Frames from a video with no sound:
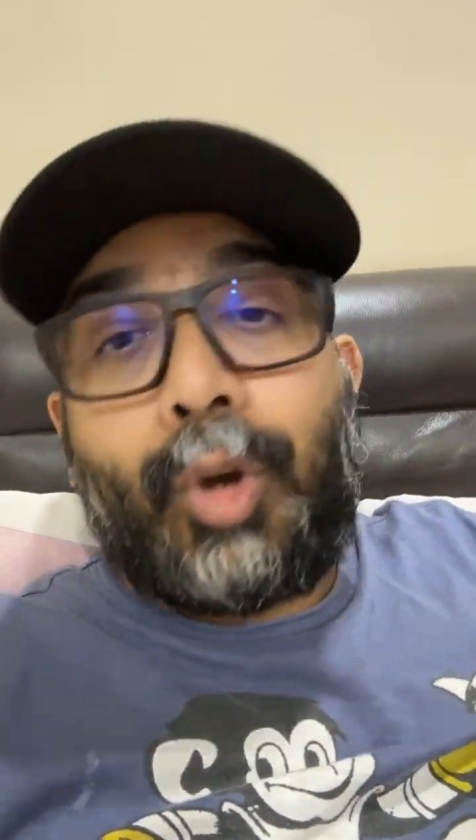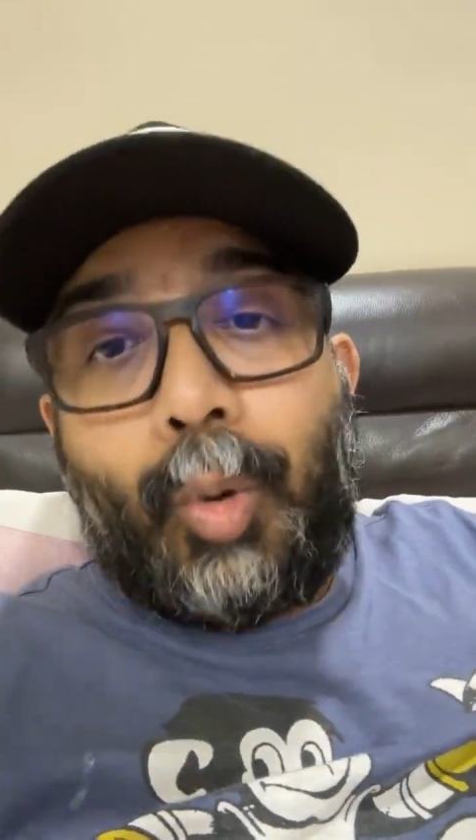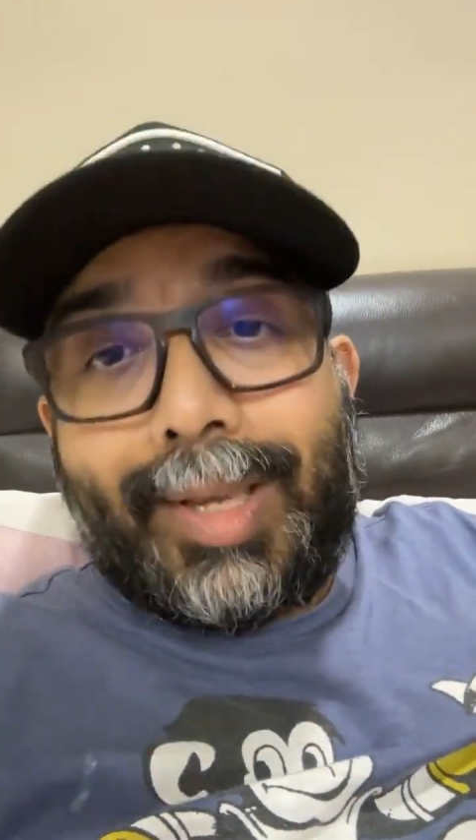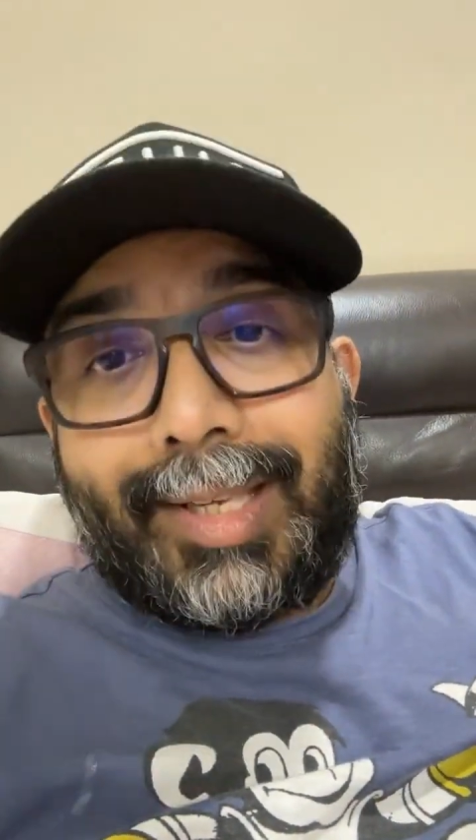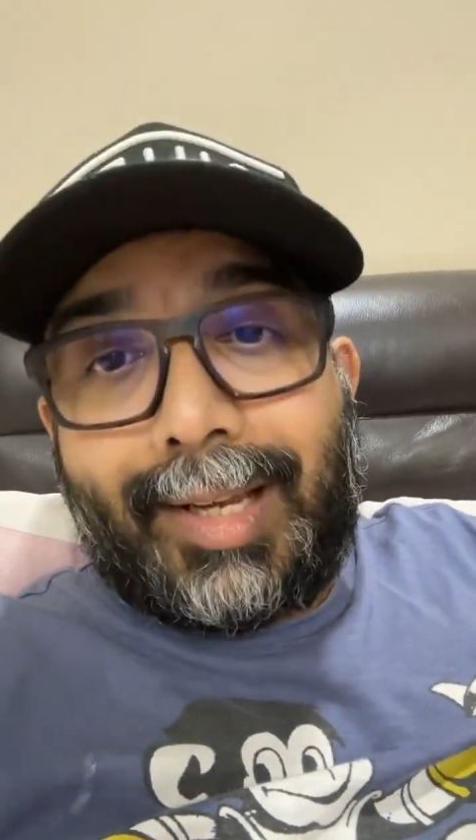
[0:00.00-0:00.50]
your
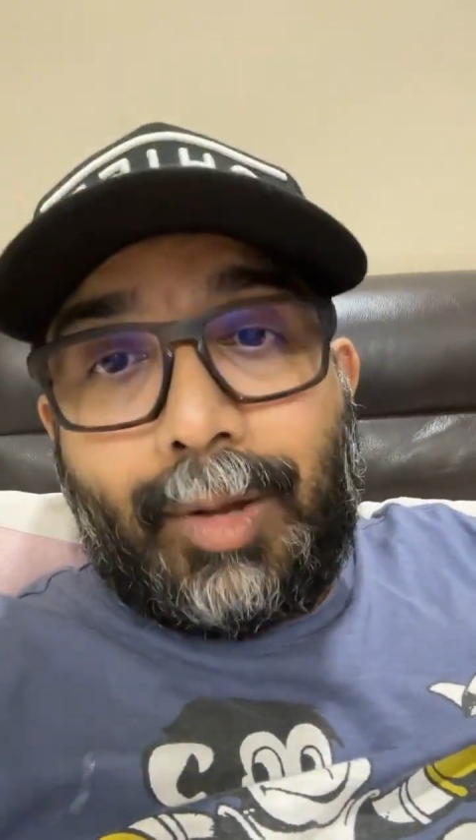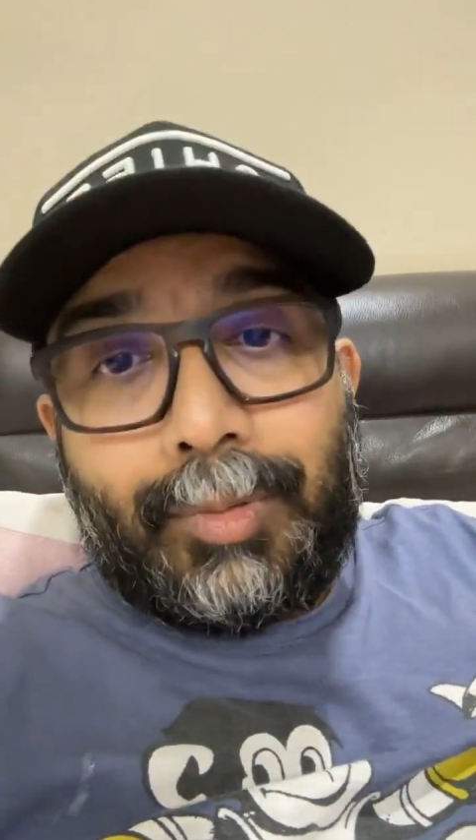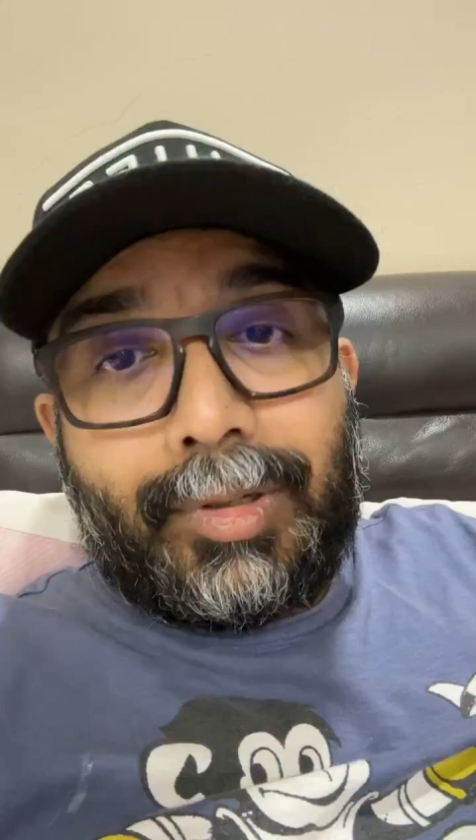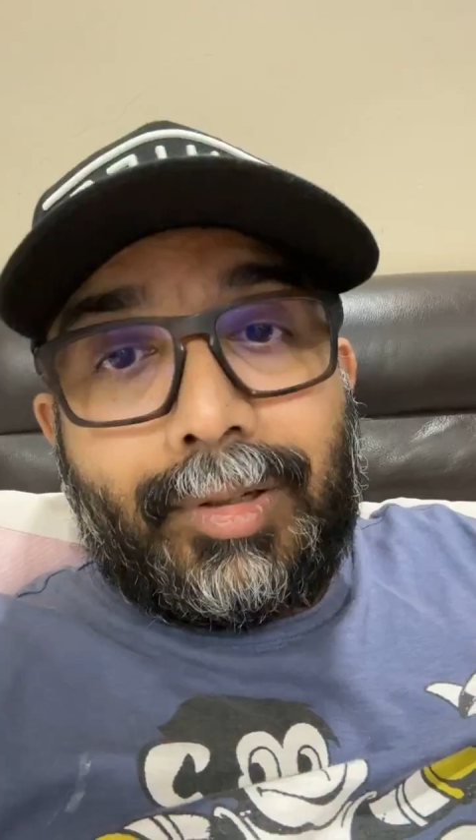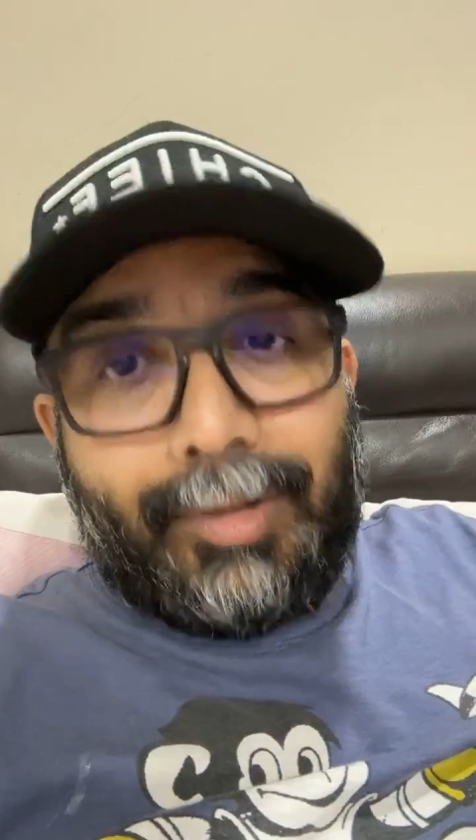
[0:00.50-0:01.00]
Quest
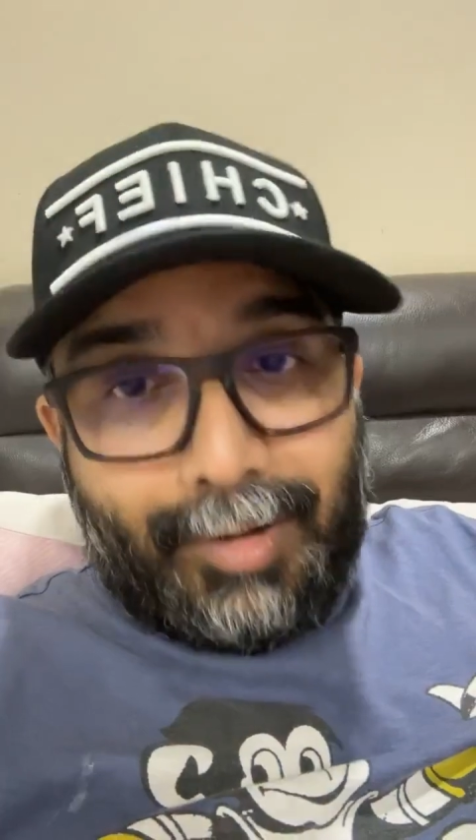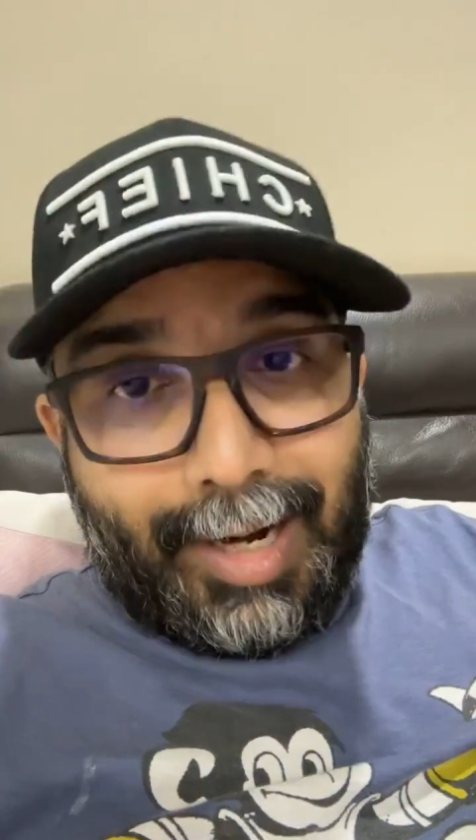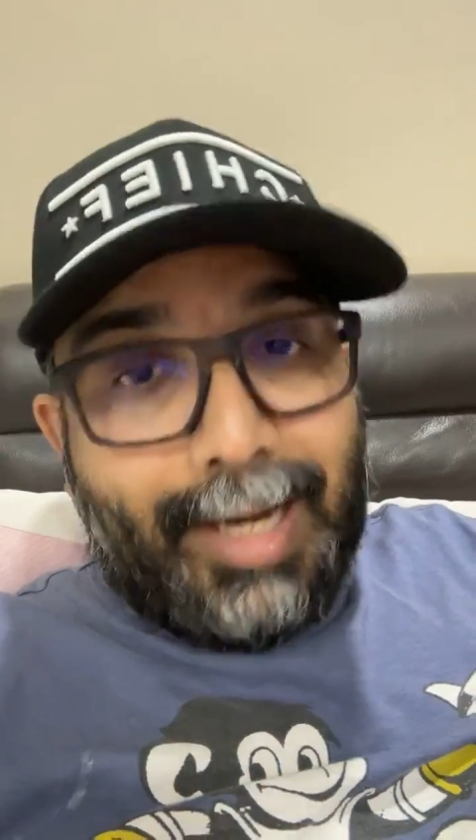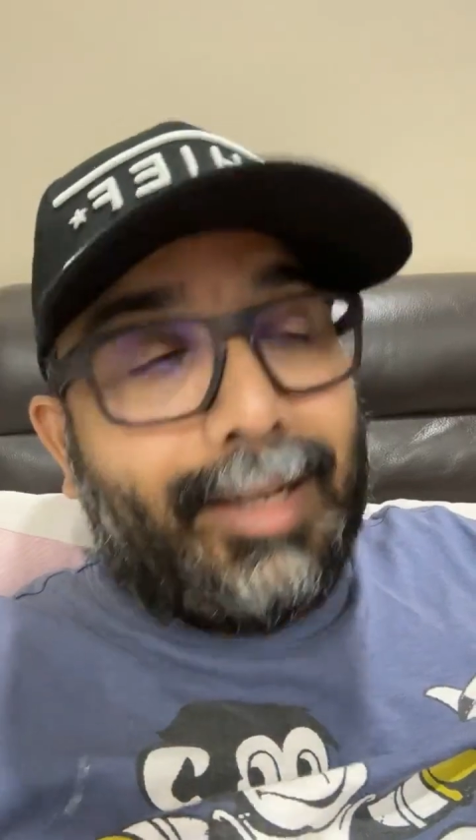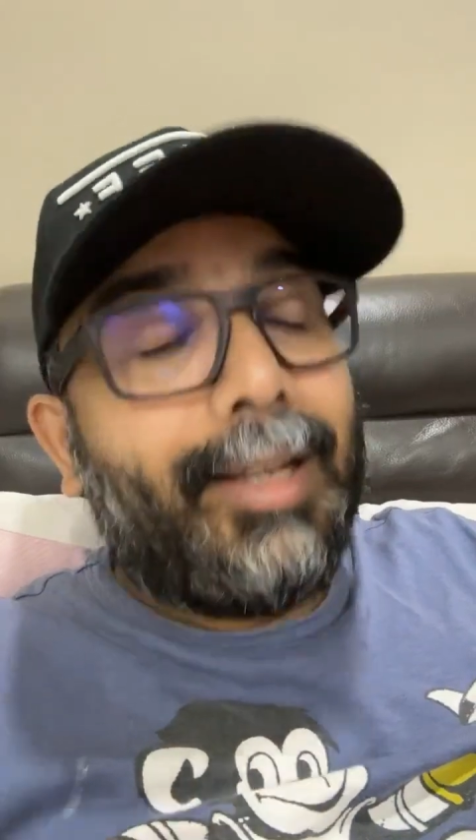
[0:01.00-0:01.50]
account,
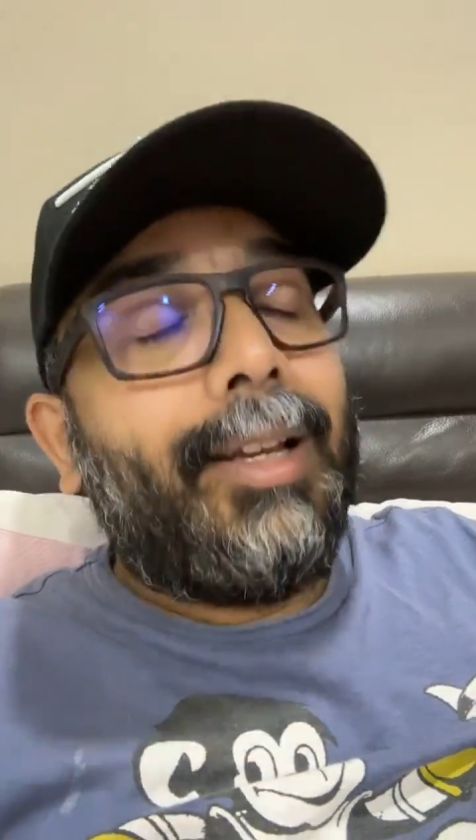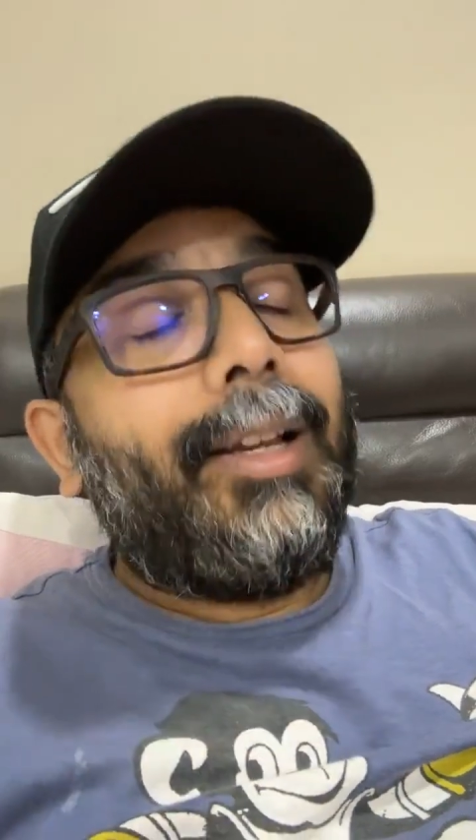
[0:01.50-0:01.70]
all right?